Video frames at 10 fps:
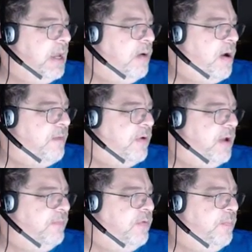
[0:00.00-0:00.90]
However,
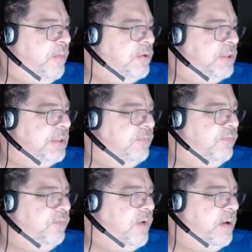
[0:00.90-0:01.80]
if you purchased it
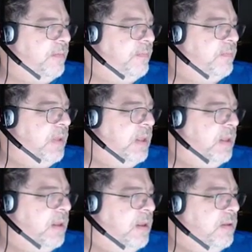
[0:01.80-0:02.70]
from
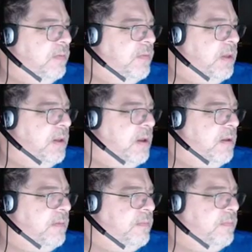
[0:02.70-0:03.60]
the